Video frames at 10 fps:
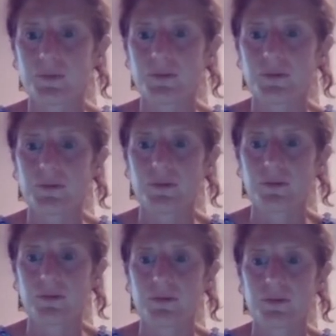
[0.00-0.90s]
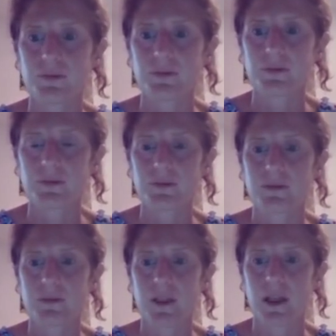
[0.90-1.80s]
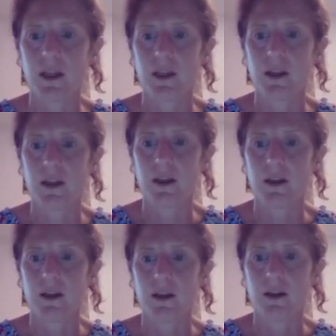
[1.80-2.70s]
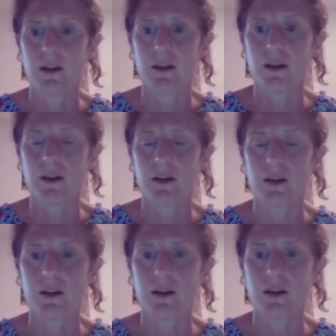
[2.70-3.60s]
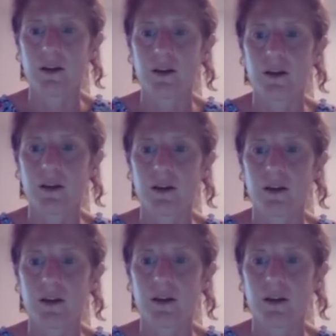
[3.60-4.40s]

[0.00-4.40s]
[no speech]